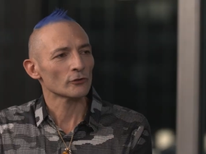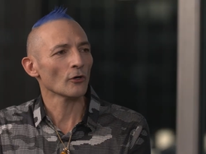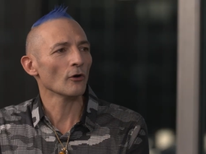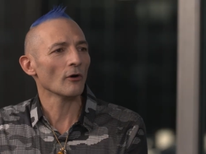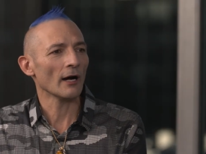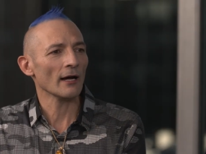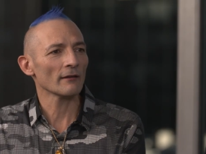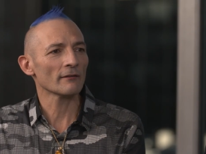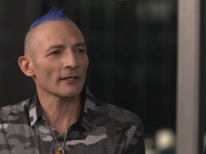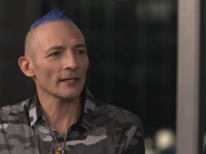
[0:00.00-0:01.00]
So
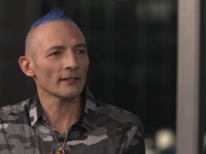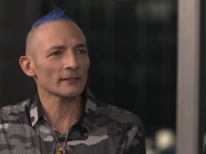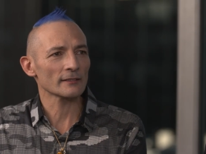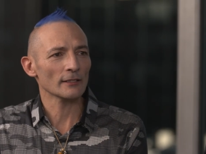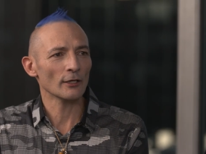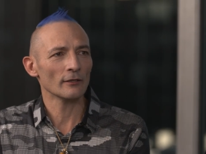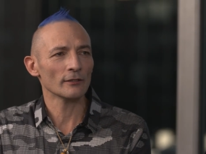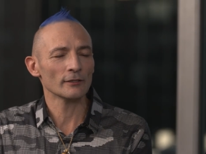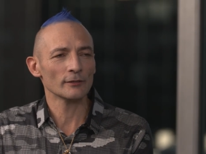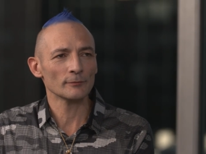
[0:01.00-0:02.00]
I think
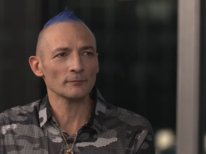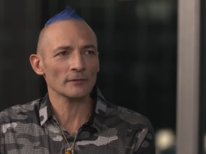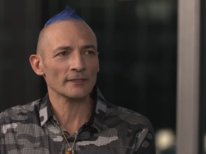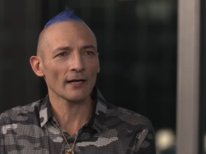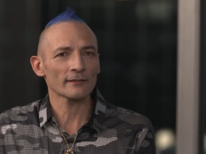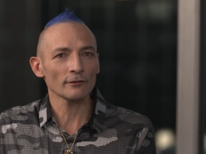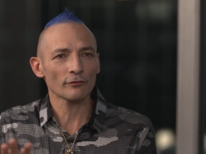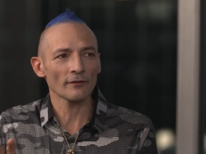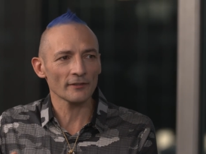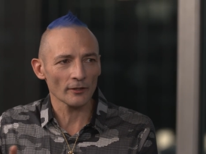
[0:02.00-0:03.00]
there are
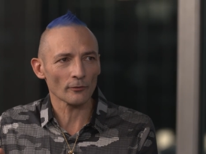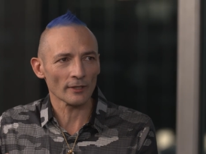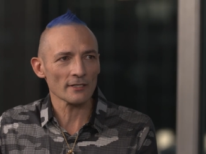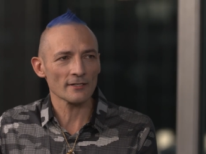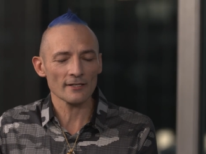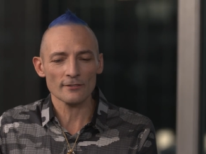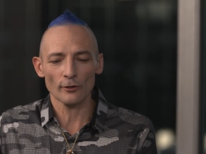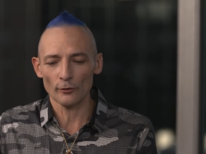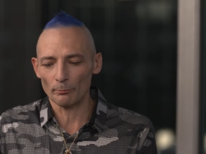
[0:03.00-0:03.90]
different theories. There's not a